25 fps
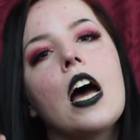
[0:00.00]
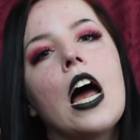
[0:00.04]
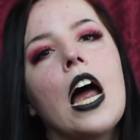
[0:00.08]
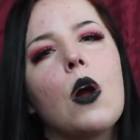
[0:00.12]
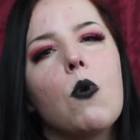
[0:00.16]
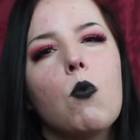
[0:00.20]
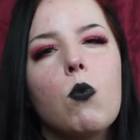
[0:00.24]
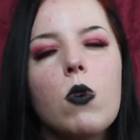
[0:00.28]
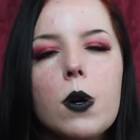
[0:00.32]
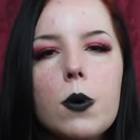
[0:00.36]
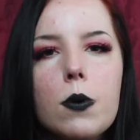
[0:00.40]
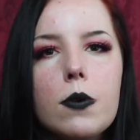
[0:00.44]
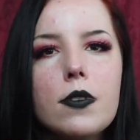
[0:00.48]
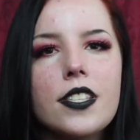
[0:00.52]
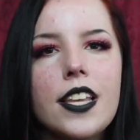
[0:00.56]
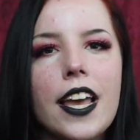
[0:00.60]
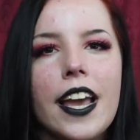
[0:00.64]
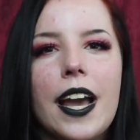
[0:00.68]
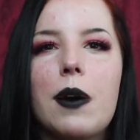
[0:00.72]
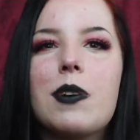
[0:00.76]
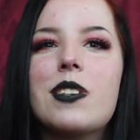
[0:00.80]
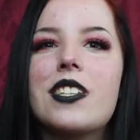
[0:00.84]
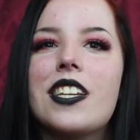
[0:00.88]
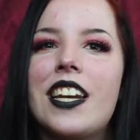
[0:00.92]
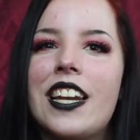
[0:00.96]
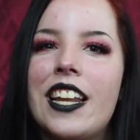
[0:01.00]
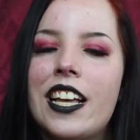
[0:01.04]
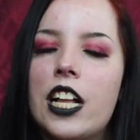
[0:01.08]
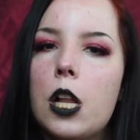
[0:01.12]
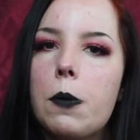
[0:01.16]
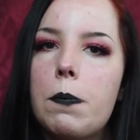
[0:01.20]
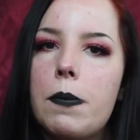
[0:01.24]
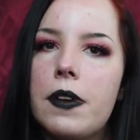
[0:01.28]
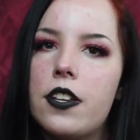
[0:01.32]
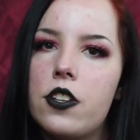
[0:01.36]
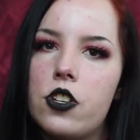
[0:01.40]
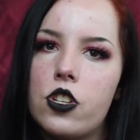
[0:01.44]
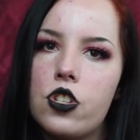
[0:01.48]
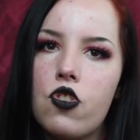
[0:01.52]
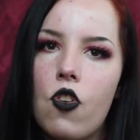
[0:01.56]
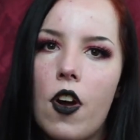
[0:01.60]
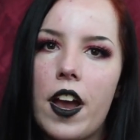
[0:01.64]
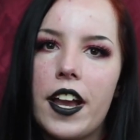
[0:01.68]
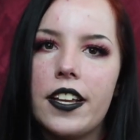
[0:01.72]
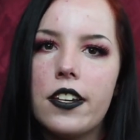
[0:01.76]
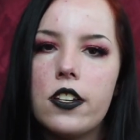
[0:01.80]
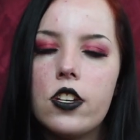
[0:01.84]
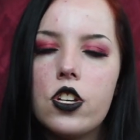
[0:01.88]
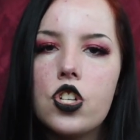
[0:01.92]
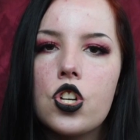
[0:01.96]
I will say it was a little bit
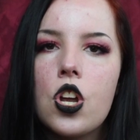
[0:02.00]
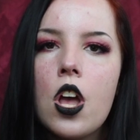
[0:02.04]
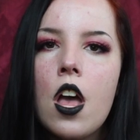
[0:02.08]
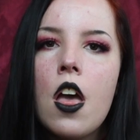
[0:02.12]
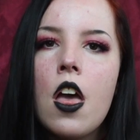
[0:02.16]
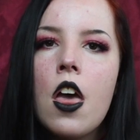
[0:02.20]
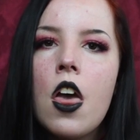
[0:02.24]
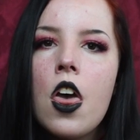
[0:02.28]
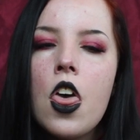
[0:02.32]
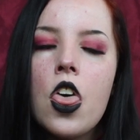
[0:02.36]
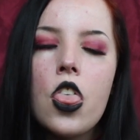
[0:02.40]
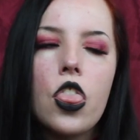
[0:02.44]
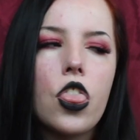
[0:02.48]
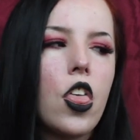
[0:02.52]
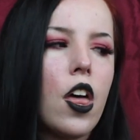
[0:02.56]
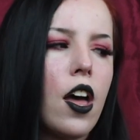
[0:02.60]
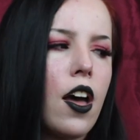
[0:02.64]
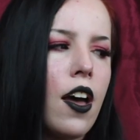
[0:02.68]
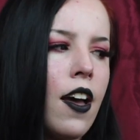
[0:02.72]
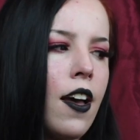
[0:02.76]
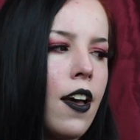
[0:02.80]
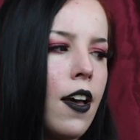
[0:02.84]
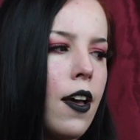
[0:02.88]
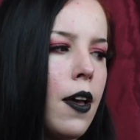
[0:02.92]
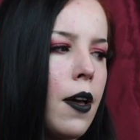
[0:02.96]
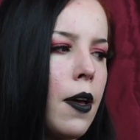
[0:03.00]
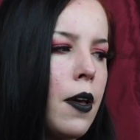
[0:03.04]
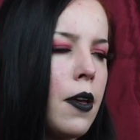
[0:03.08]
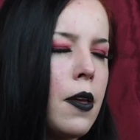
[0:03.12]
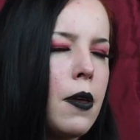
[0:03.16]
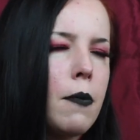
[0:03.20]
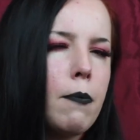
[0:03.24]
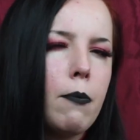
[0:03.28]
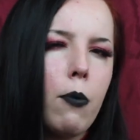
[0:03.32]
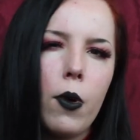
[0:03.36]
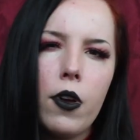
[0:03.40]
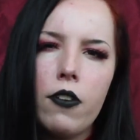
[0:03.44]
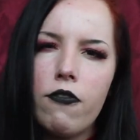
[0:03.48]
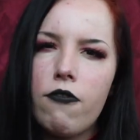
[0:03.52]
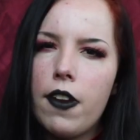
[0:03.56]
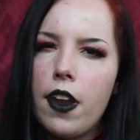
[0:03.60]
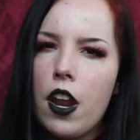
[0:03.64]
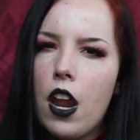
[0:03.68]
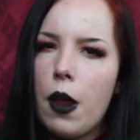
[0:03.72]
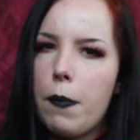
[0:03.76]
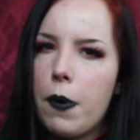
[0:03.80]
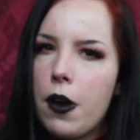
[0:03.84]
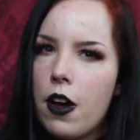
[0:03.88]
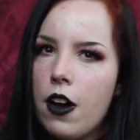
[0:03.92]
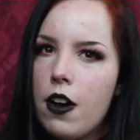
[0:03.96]
strange that her boyfriend,
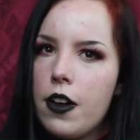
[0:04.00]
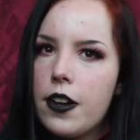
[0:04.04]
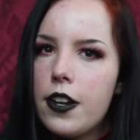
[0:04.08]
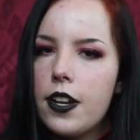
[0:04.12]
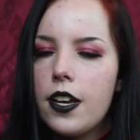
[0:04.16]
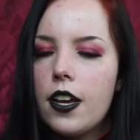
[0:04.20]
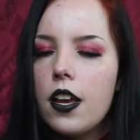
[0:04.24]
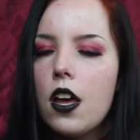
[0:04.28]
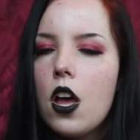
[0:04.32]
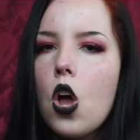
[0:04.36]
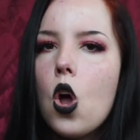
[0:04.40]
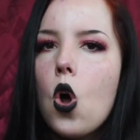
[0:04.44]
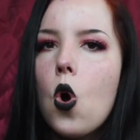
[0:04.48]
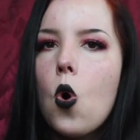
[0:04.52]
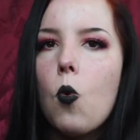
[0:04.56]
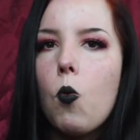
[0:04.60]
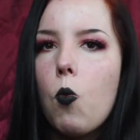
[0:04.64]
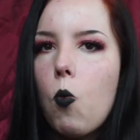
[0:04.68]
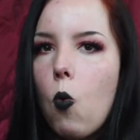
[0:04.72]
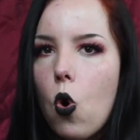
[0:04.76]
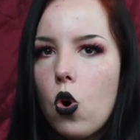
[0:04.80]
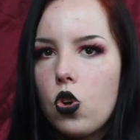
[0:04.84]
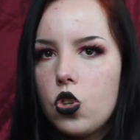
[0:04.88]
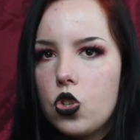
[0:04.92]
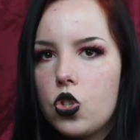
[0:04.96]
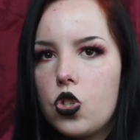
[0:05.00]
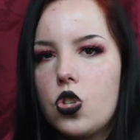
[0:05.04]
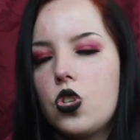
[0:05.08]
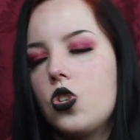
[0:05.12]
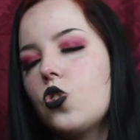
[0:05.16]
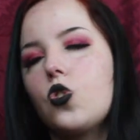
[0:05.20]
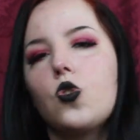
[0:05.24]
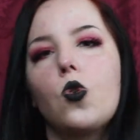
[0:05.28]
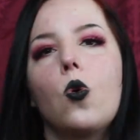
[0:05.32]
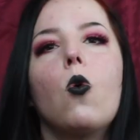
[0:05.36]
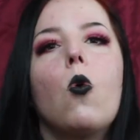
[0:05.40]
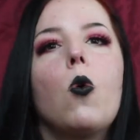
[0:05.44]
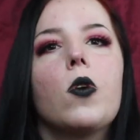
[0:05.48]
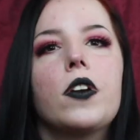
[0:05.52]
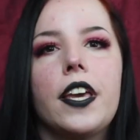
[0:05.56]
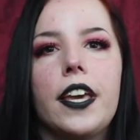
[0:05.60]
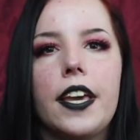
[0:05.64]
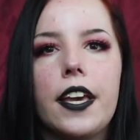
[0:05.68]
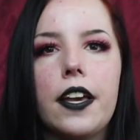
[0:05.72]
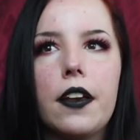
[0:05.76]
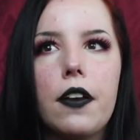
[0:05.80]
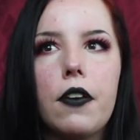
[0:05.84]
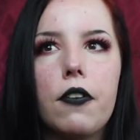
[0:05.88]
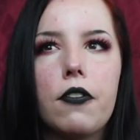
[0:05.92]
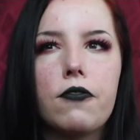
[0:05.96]
her partner, was
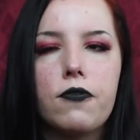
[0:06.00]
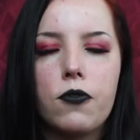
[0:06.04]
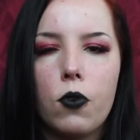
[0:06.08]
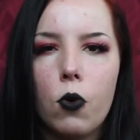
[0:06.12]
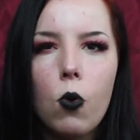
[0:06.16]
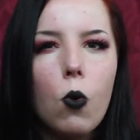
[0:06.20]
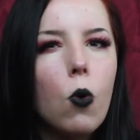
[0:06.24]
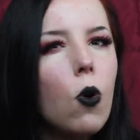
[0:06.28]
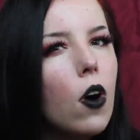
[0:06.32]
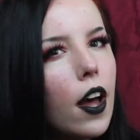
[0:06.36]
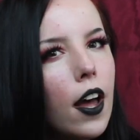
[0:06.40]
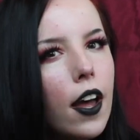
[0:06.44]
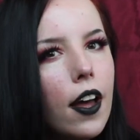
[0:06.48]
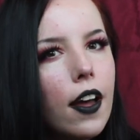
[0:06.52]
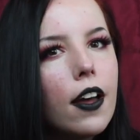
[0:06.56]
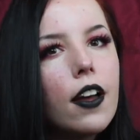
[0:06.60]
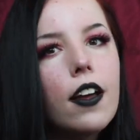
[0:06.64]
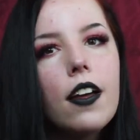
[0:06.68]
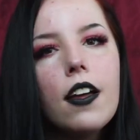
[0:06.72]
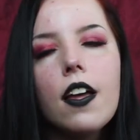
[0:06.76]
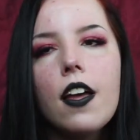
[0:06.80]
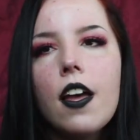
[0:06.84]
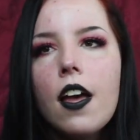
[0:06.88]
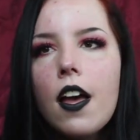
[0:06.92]
talking for her.